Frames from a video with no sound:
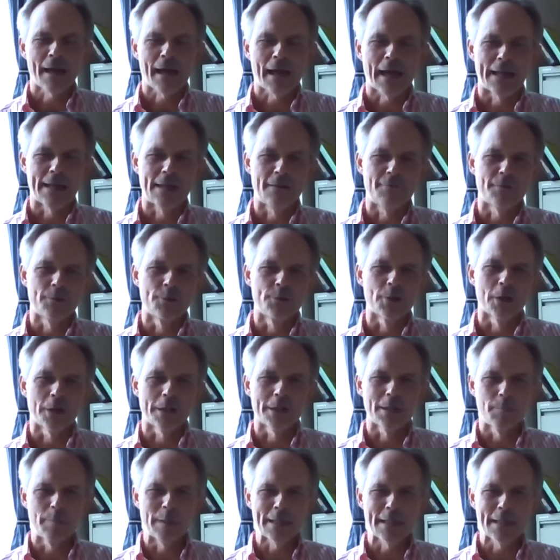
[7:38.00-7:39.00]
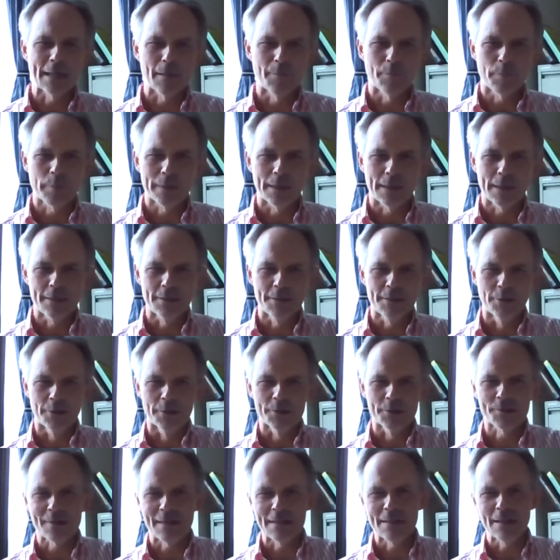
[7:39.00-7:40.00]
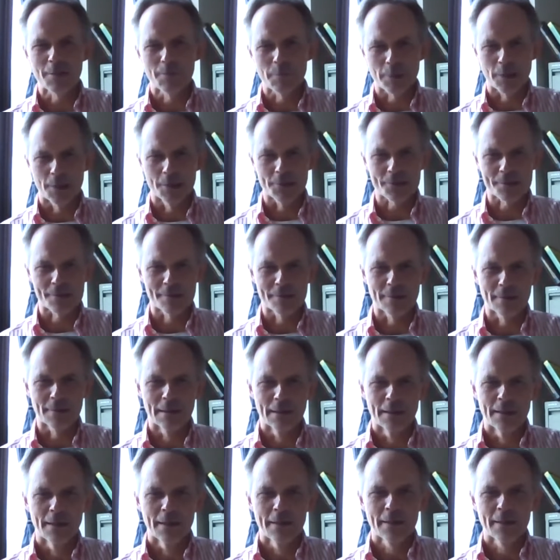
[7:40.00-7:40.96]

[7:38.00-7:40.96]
And if you join a big company and you're a senior person,